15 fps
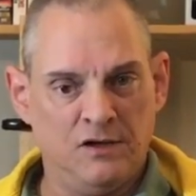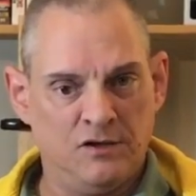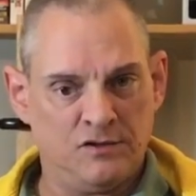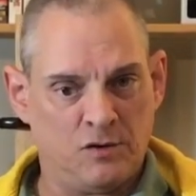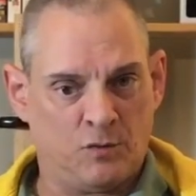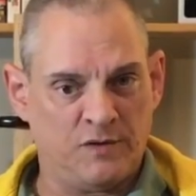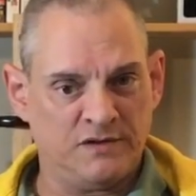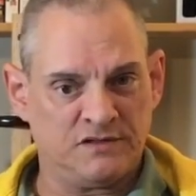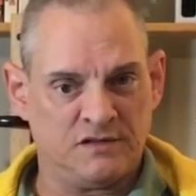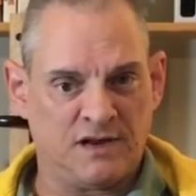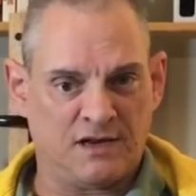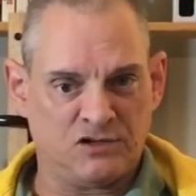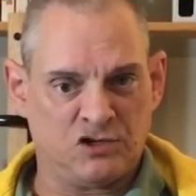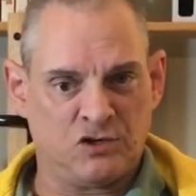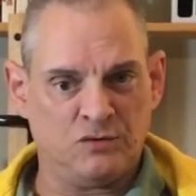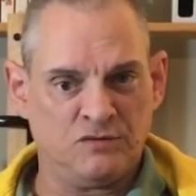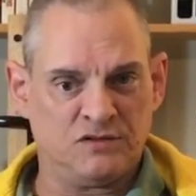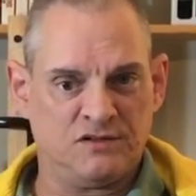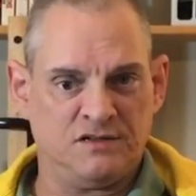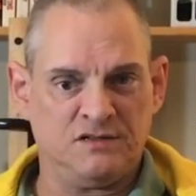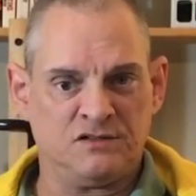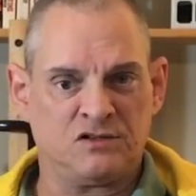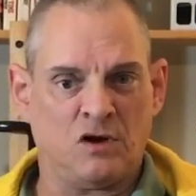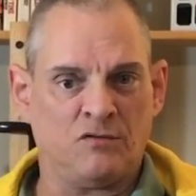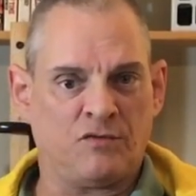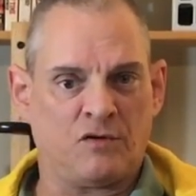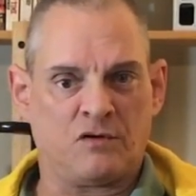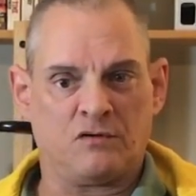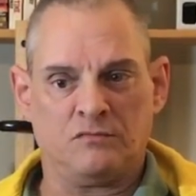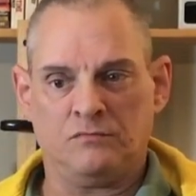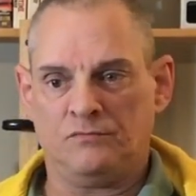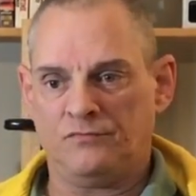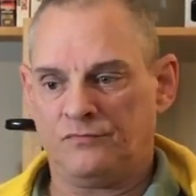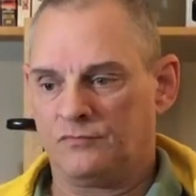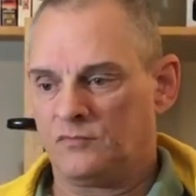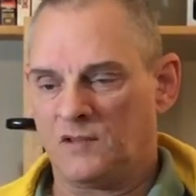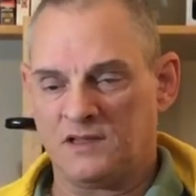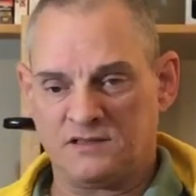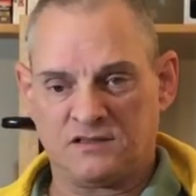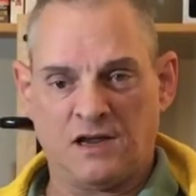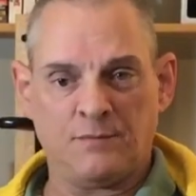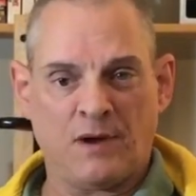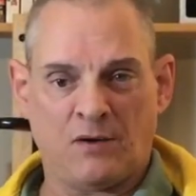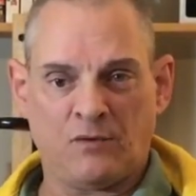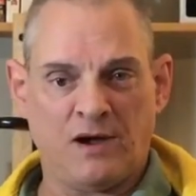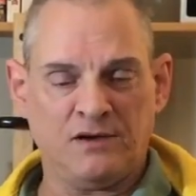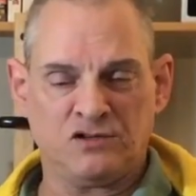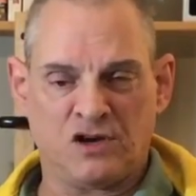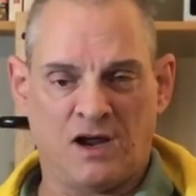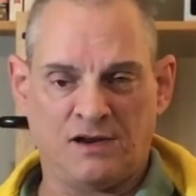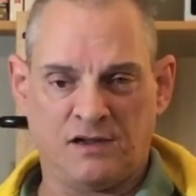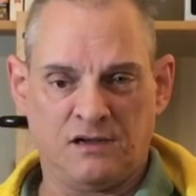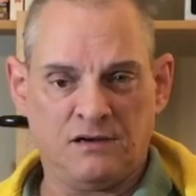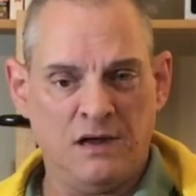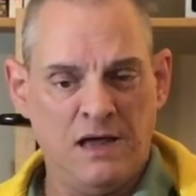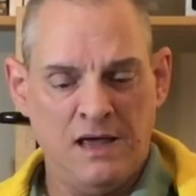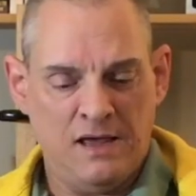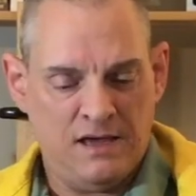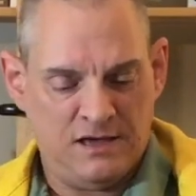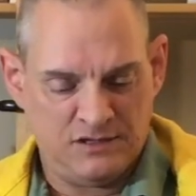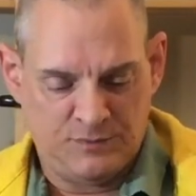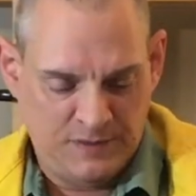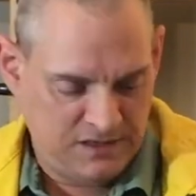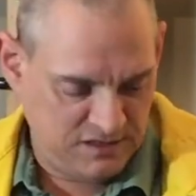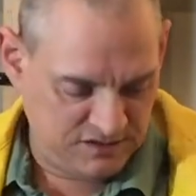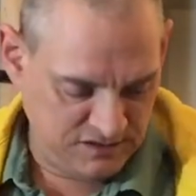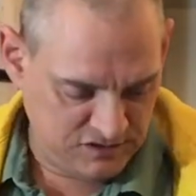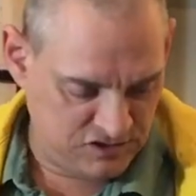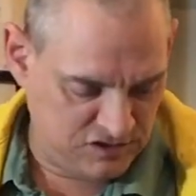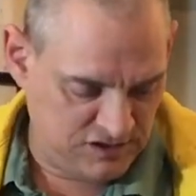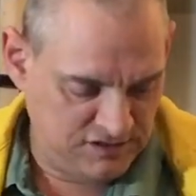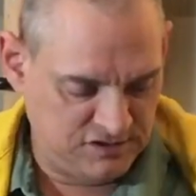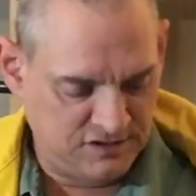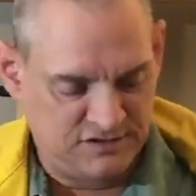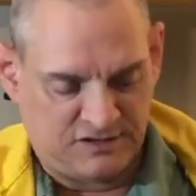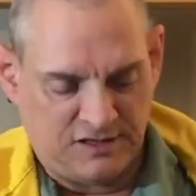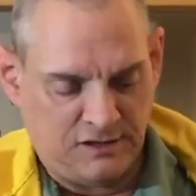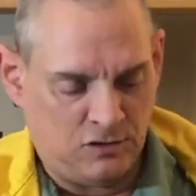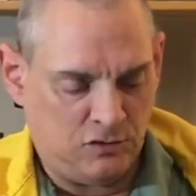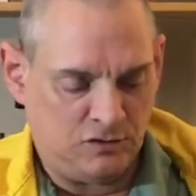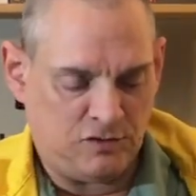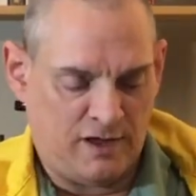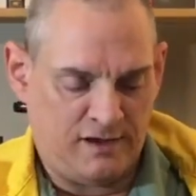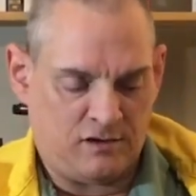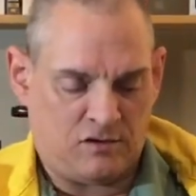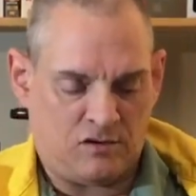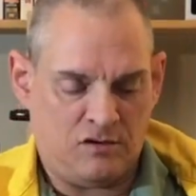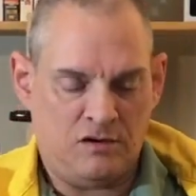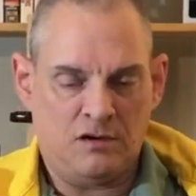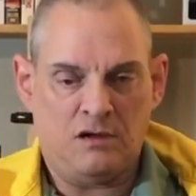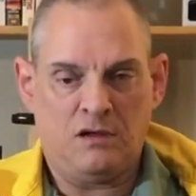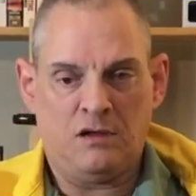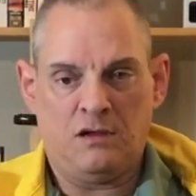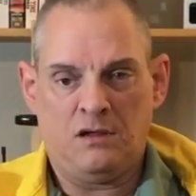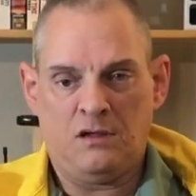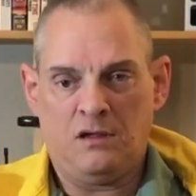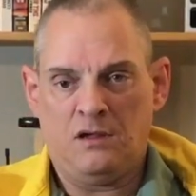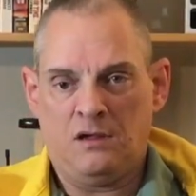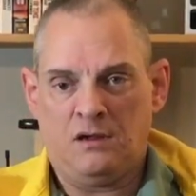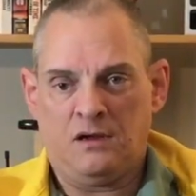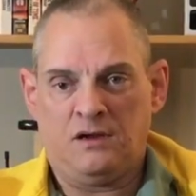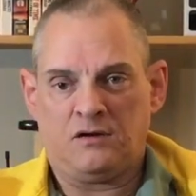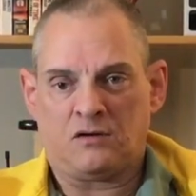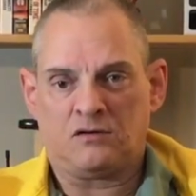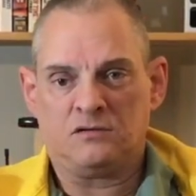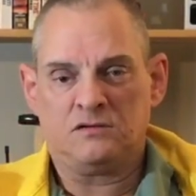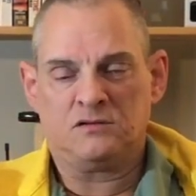The reason I choose this over, let's say, my rain jacket is because it's a single layer here.